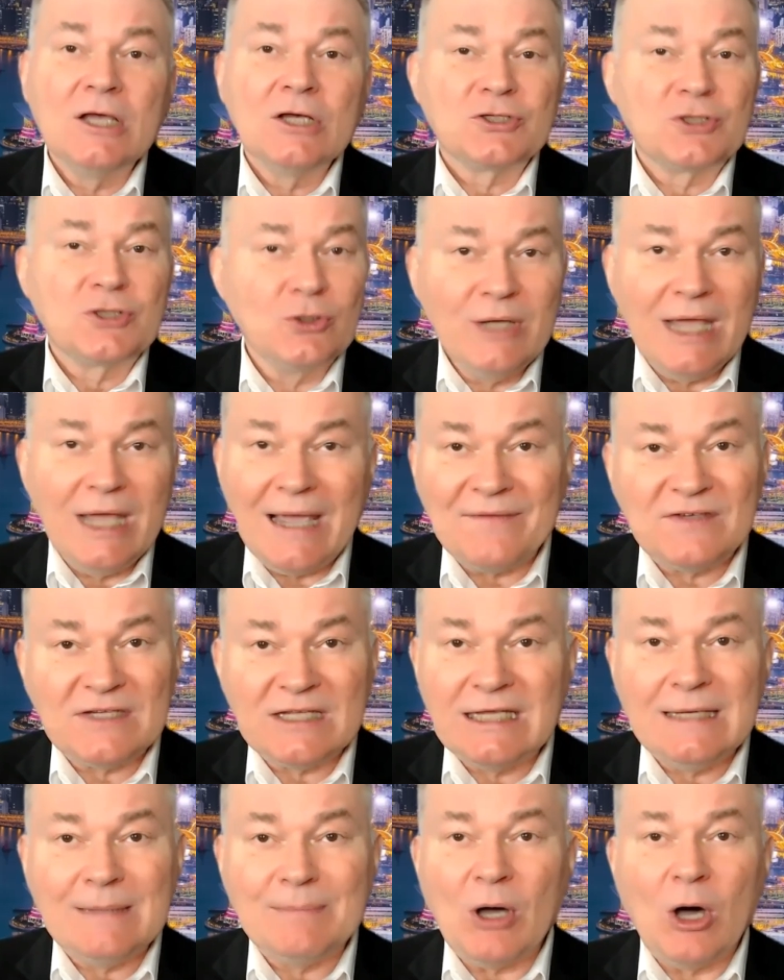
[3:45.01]
So you have to
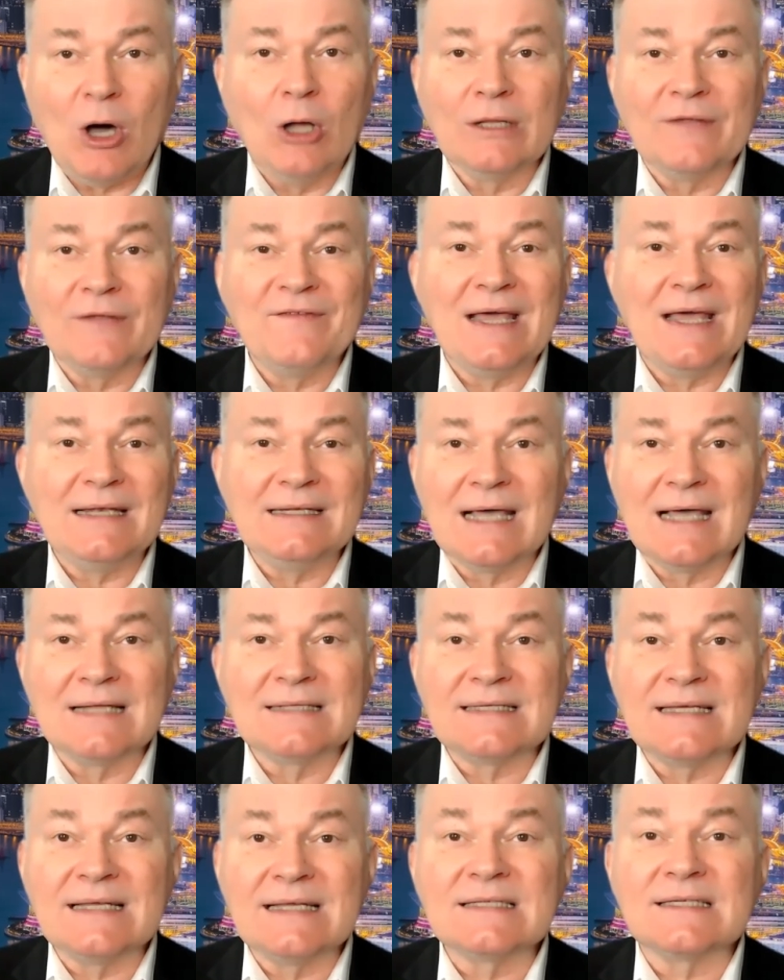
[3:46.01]
keep all of that
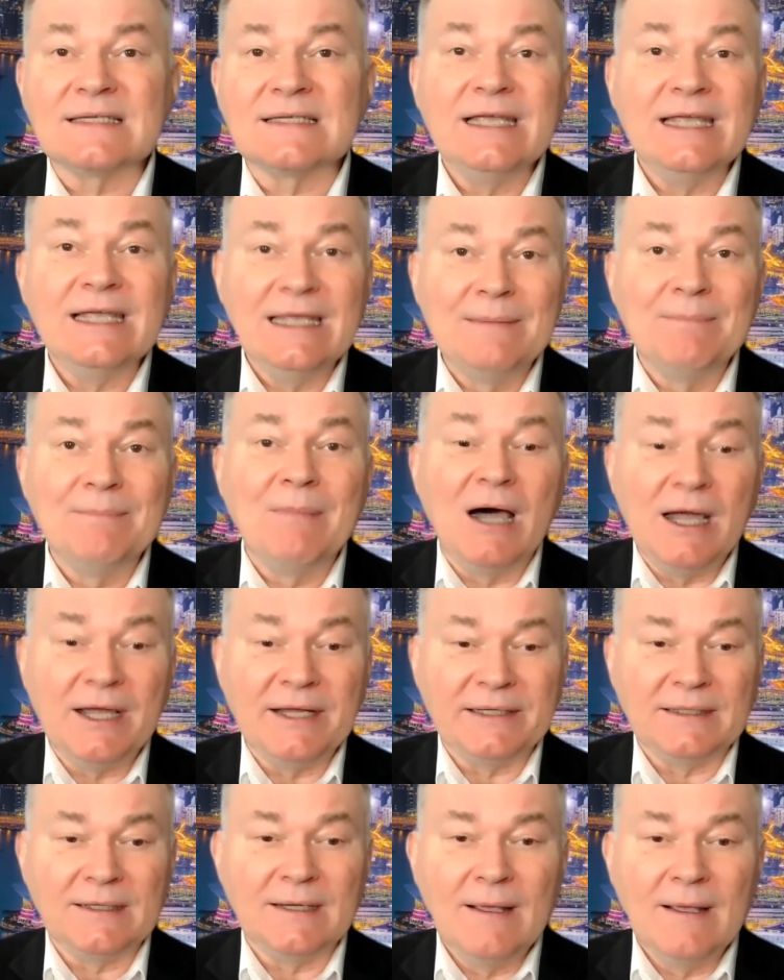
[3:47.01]
nonsense in
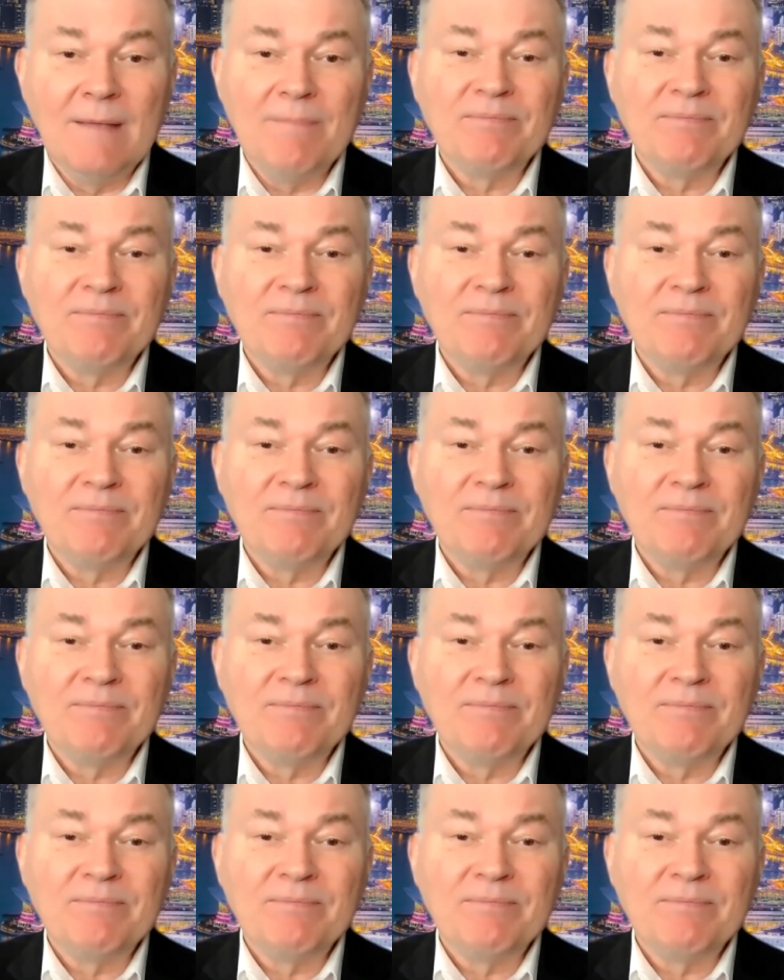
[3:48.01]
mind.